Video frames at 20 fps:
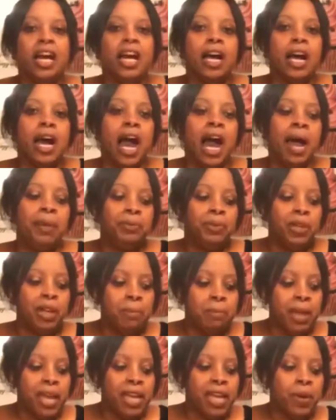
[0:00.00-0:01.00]
I'm gonna
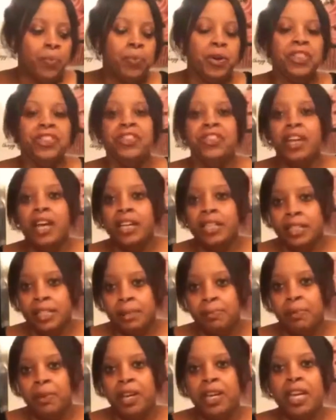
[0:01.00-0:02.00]
make it with nuts,
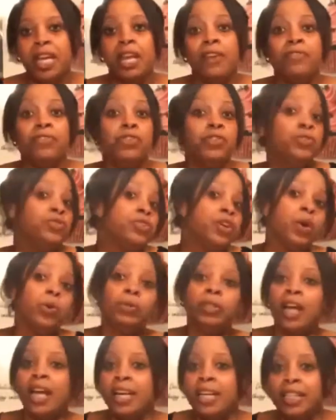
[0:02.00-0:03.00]
but if you don't
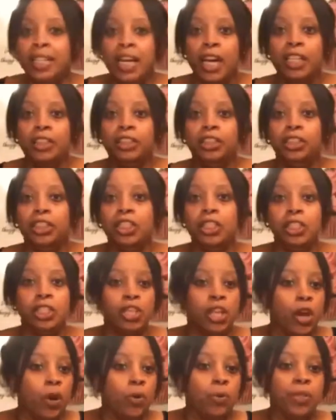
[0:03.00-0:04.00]
like nuts, just
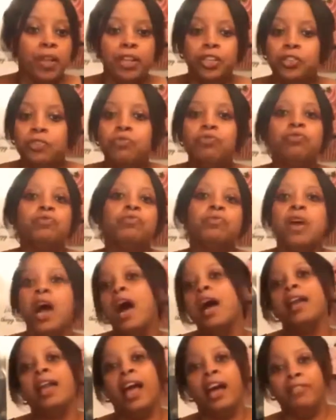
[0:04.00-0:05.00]
know that you do
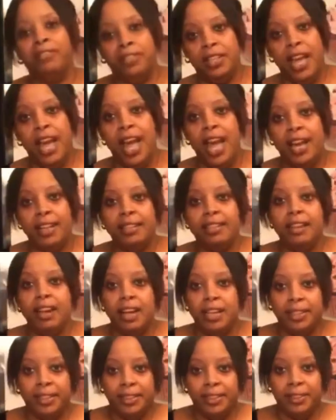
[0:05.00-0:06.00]
not have to add
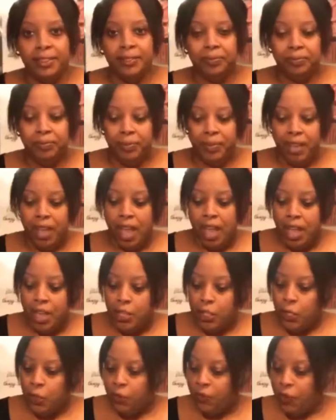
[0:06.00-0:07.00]
nuts.
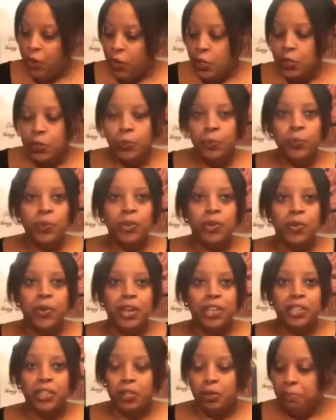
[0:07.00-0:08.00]
So first we're
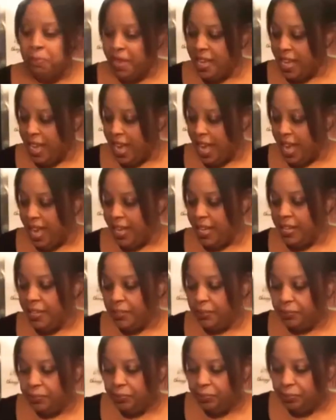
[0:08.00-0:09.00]
going to begin
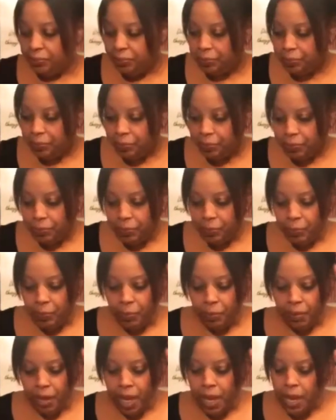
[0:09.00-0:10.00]

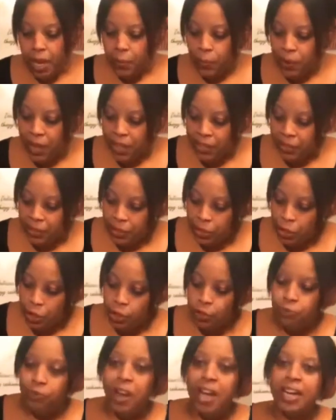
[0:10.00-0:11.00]
with
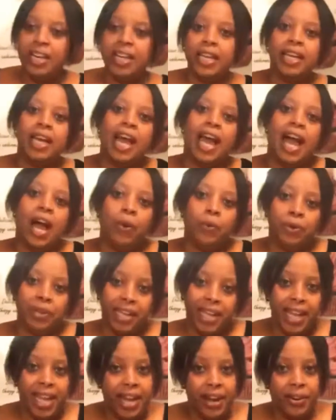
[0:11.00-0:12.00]
shredding our
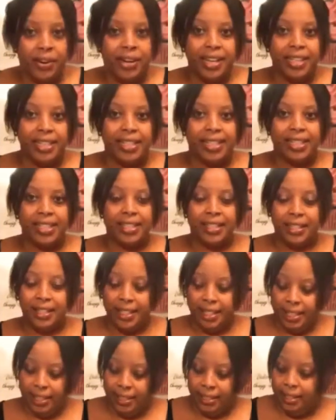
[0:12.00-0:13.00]
carrots.
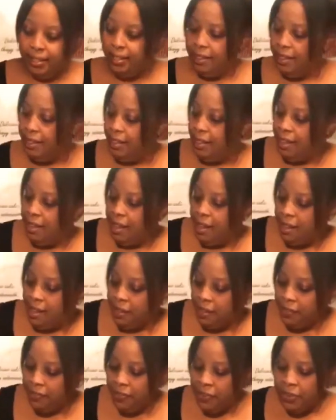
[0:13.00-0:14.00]

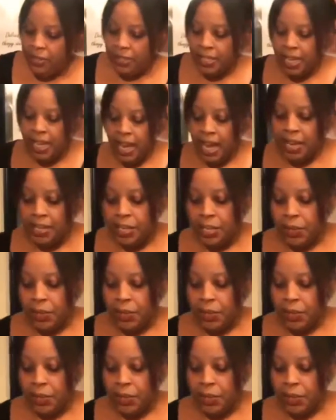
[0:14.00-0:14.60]
The first thing I do